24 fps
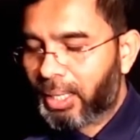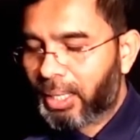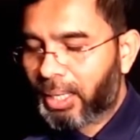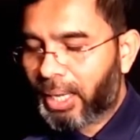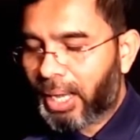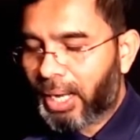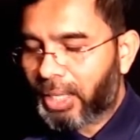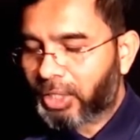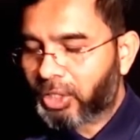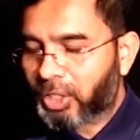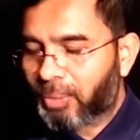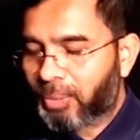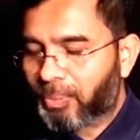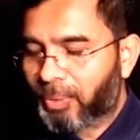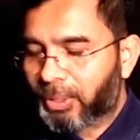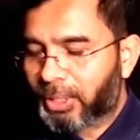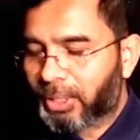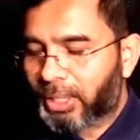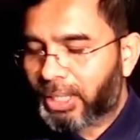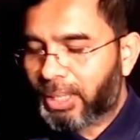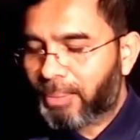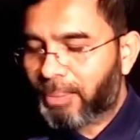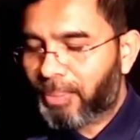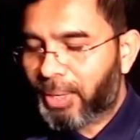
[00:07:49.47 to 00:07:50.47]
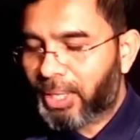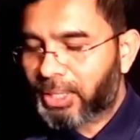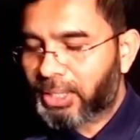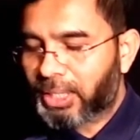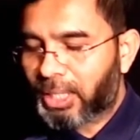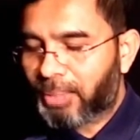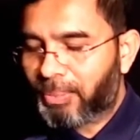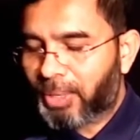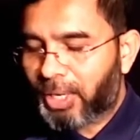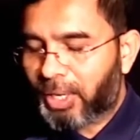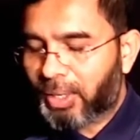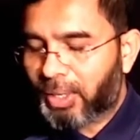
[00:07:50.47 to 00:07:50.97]
correction for the
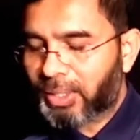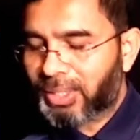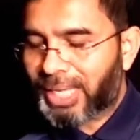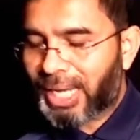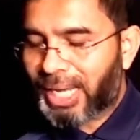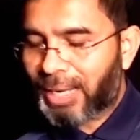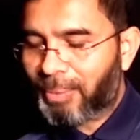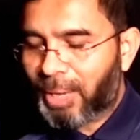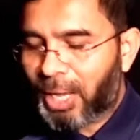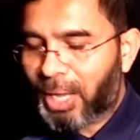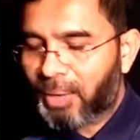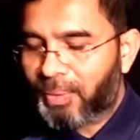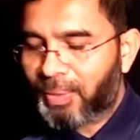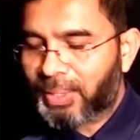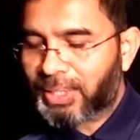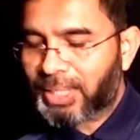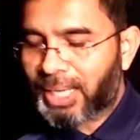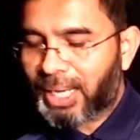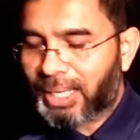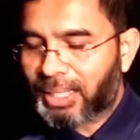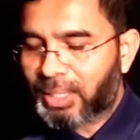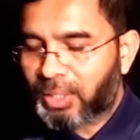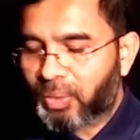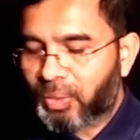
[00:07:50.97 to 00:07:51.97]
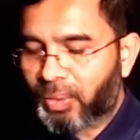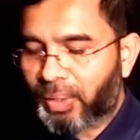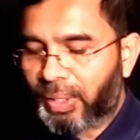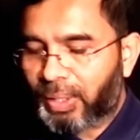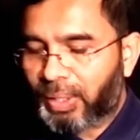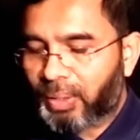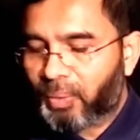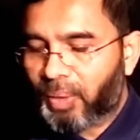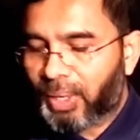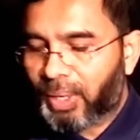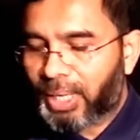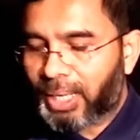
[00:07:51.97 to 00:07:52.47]
temperature because that value is at
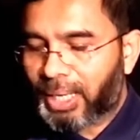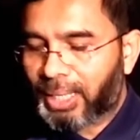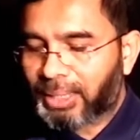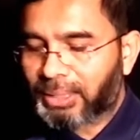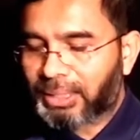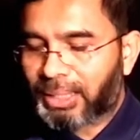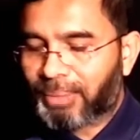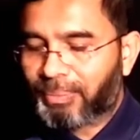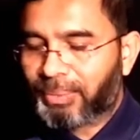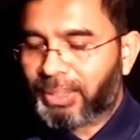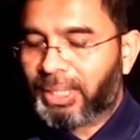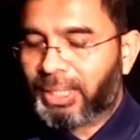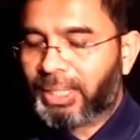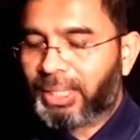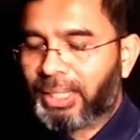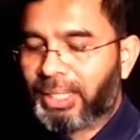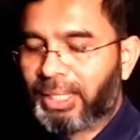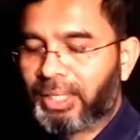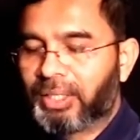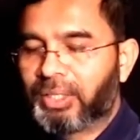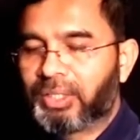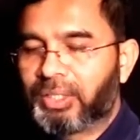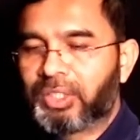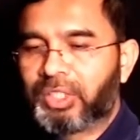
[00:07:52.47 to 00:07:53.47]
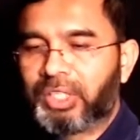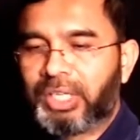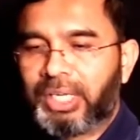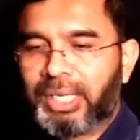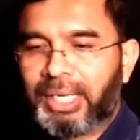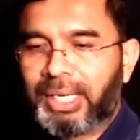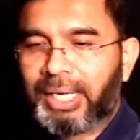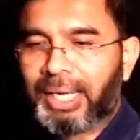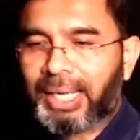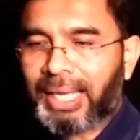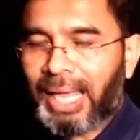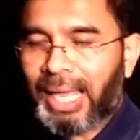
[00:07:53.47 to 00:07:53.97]
273
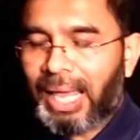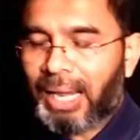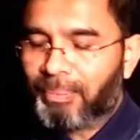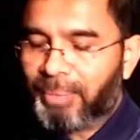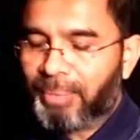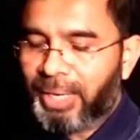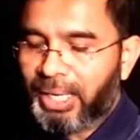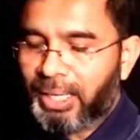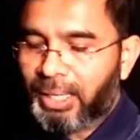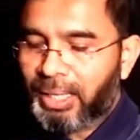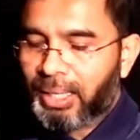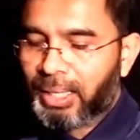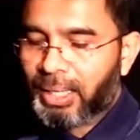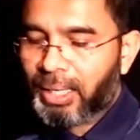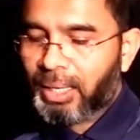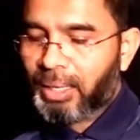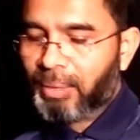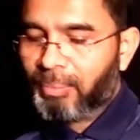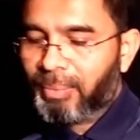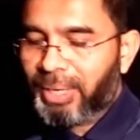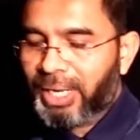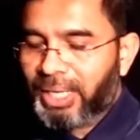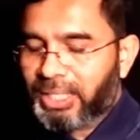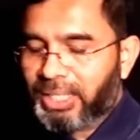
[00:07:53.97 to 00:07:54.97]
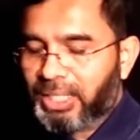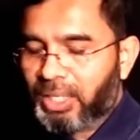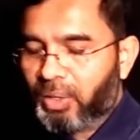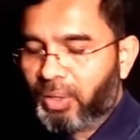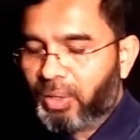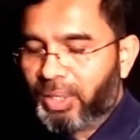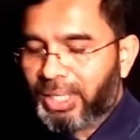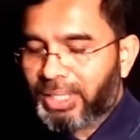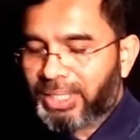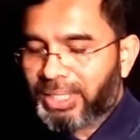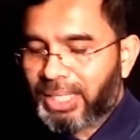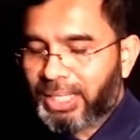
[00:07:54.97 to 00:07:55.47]
degree kelvin meaning 0
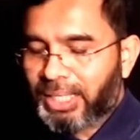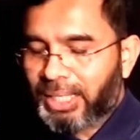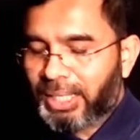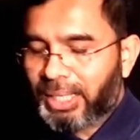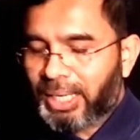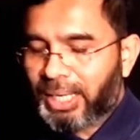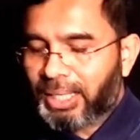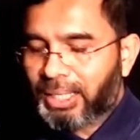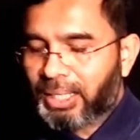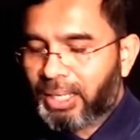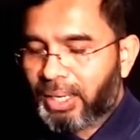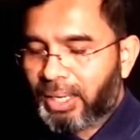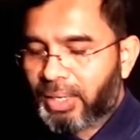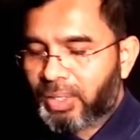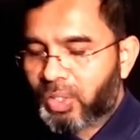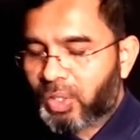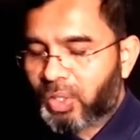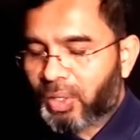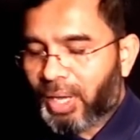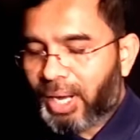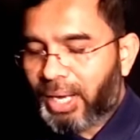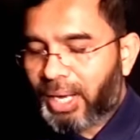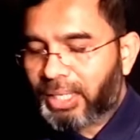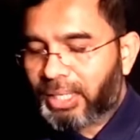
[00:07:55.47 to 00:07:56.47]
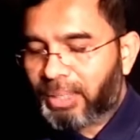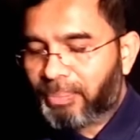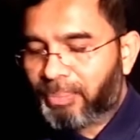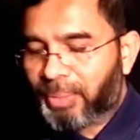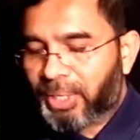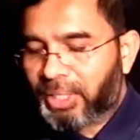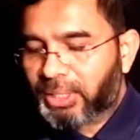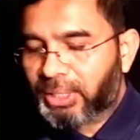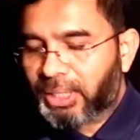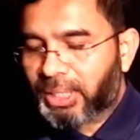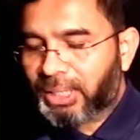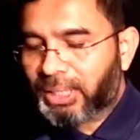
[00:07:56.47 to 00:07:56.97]
degree centigrade so current
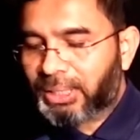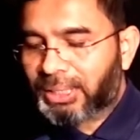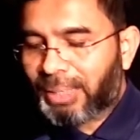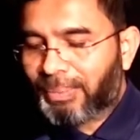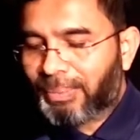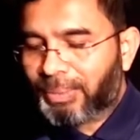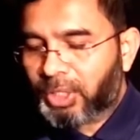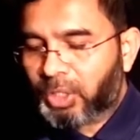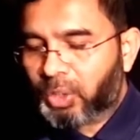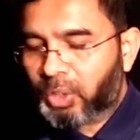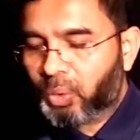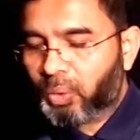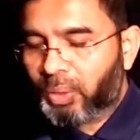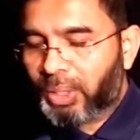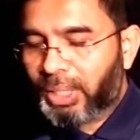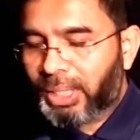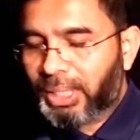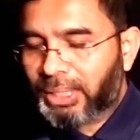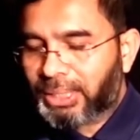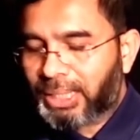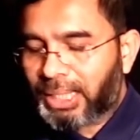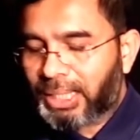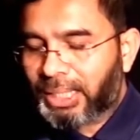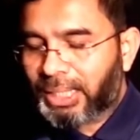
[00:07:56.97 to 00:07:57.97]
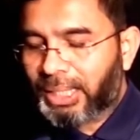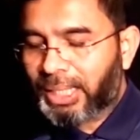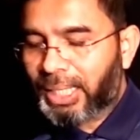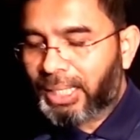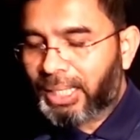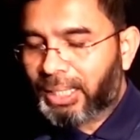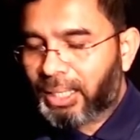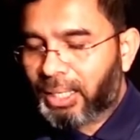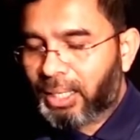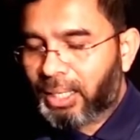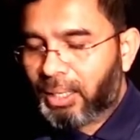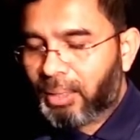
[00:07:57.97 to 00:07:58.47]
temperature is 72 degree
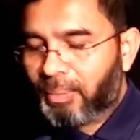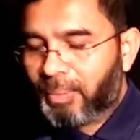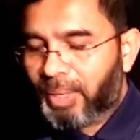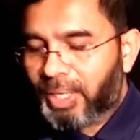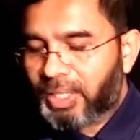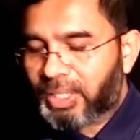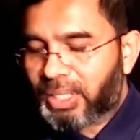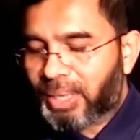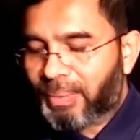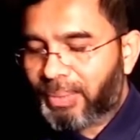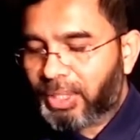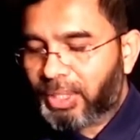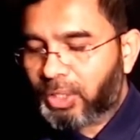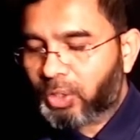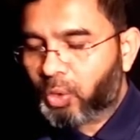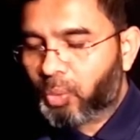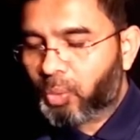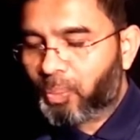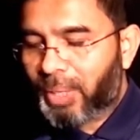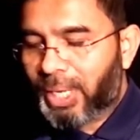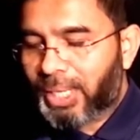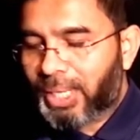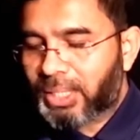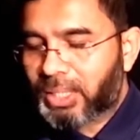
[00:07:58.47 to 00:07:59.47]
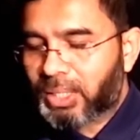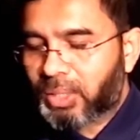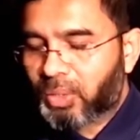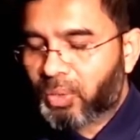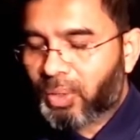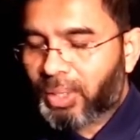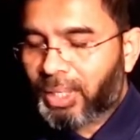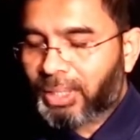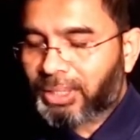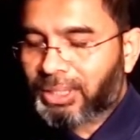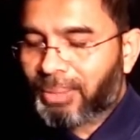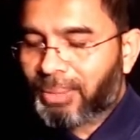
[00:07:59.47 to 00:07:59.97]
centigrade meaning 72 plus
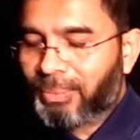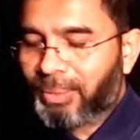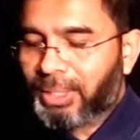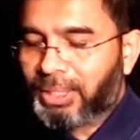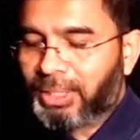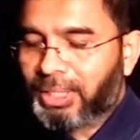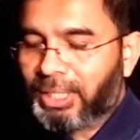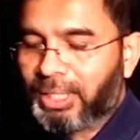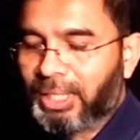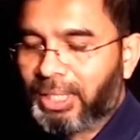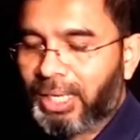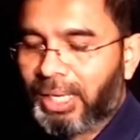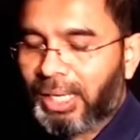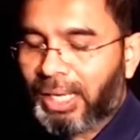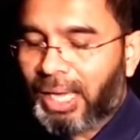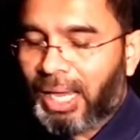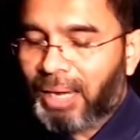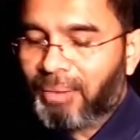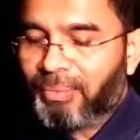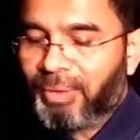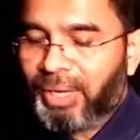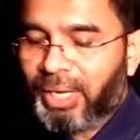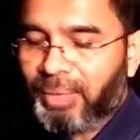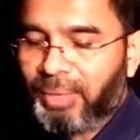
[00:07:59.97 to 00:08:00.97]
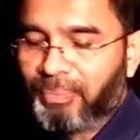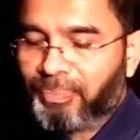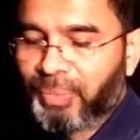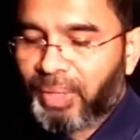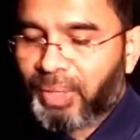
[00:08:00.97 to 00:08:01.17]
273 degree kelvin